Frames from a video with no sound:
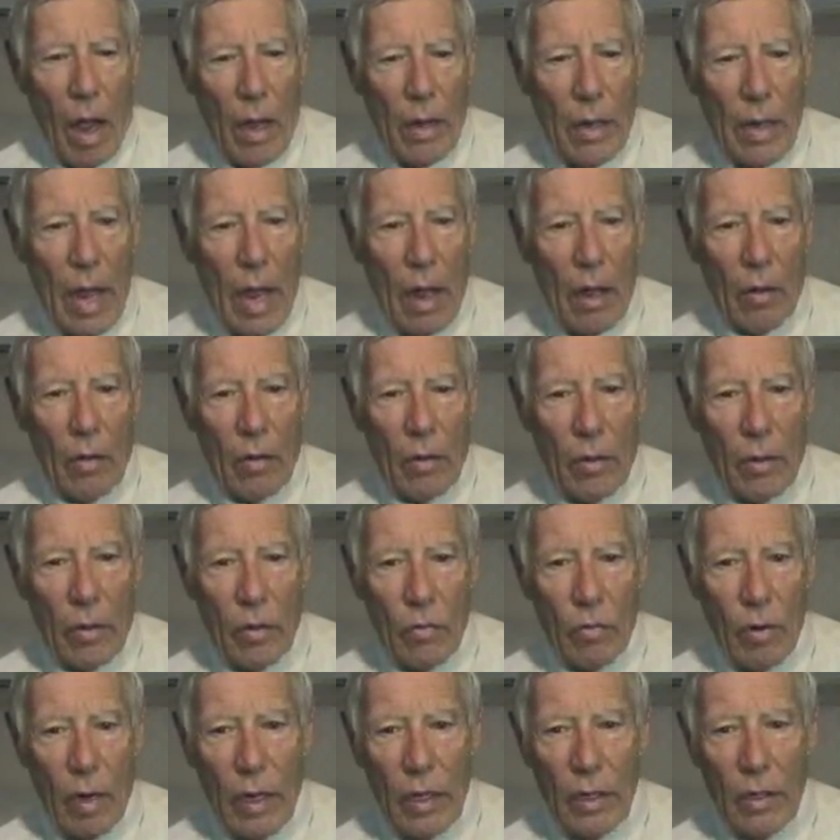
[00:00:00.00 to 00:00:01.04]
Now, the
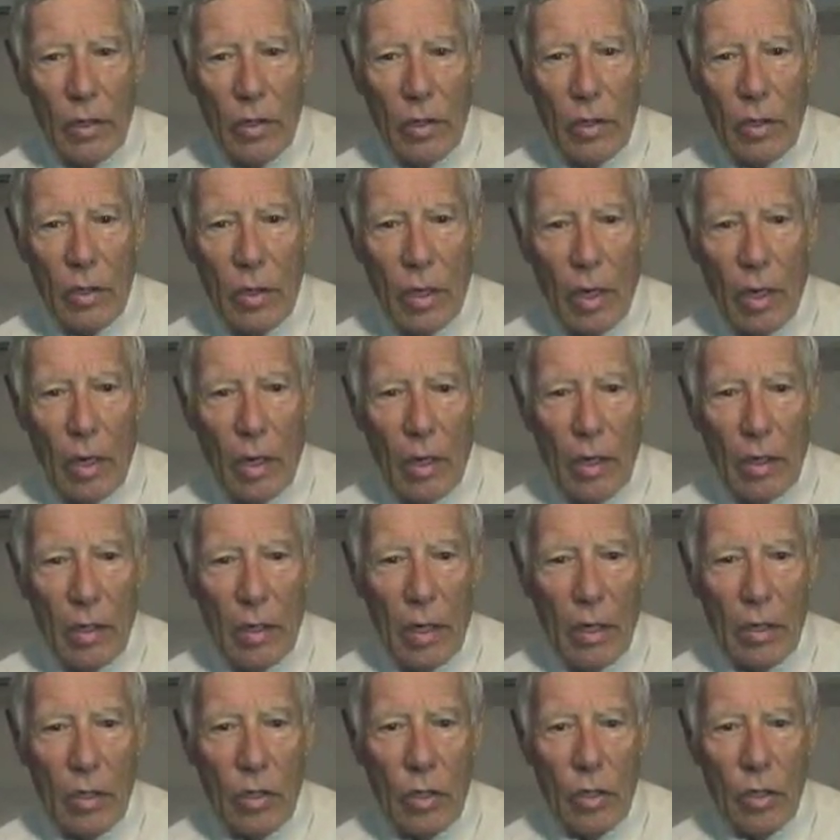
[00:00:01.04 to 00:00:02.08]
grace
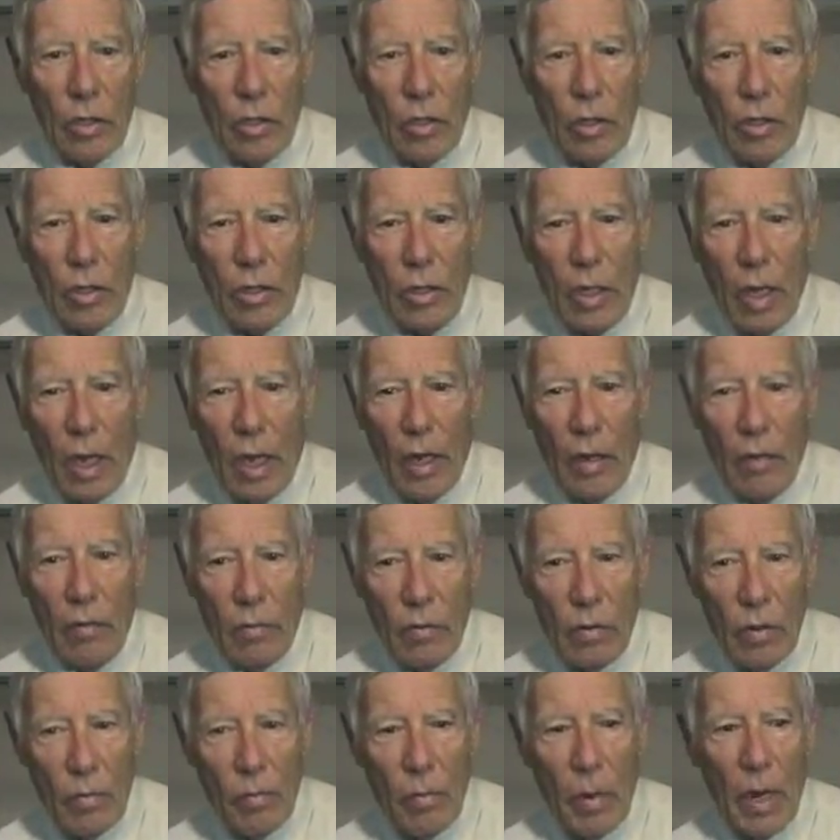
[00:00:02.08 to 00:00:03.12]
that Jesus gave
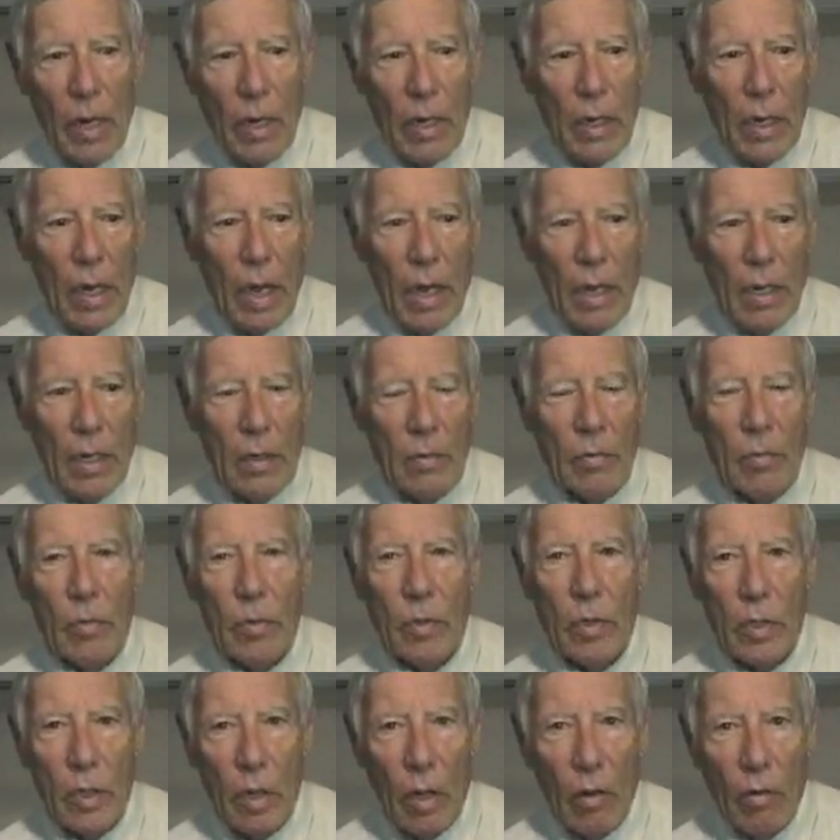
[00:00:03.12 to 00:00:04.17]
to many and
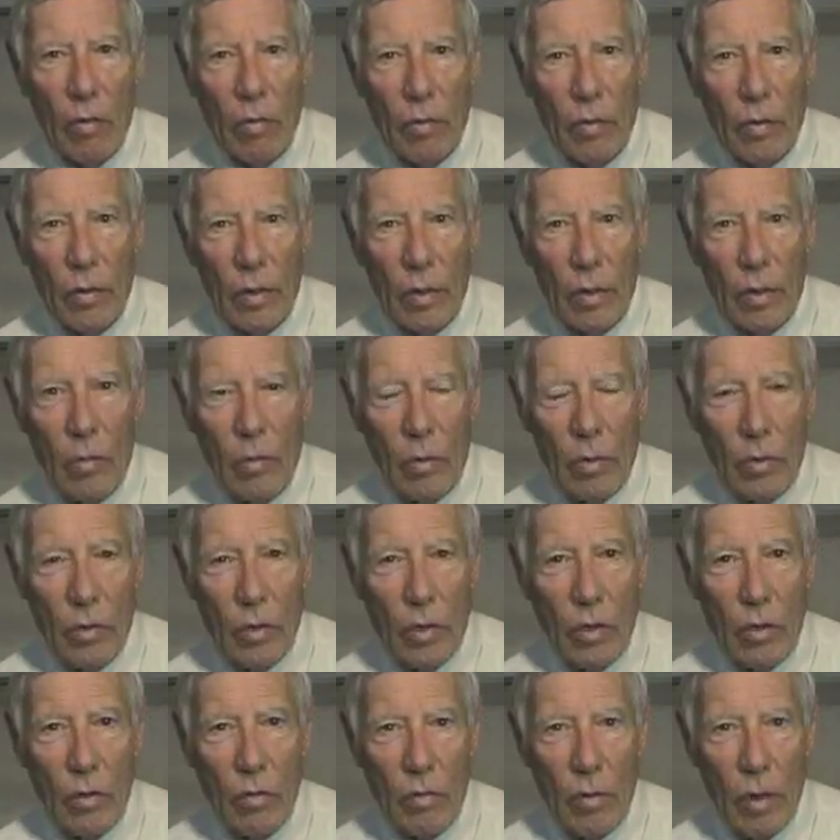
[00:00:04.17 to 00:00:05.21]
himself was
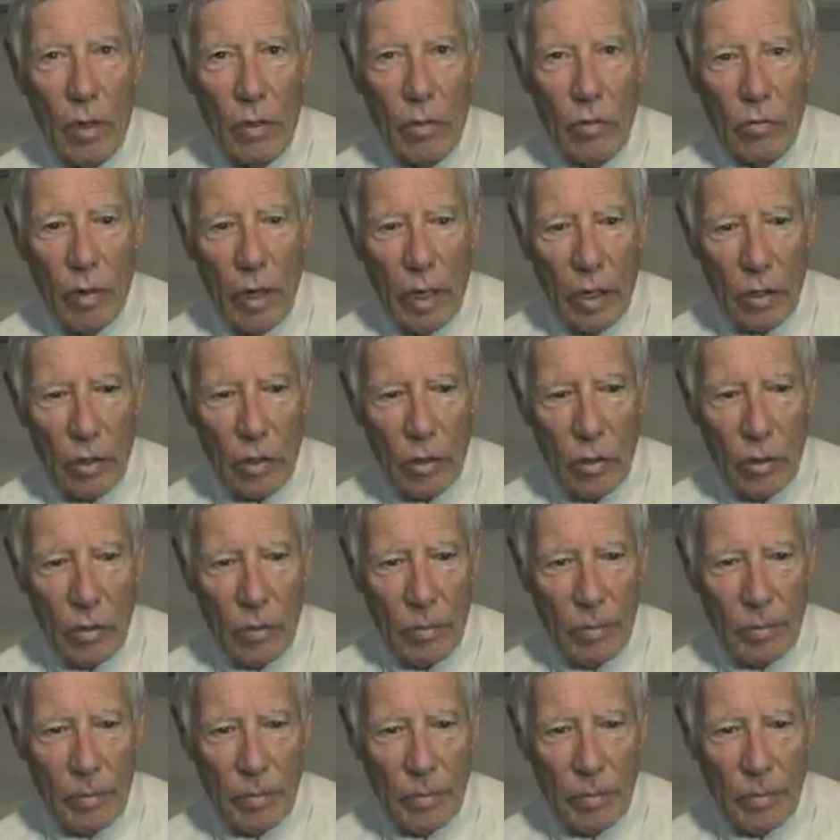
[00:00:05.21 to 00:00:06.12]
in the resurrection.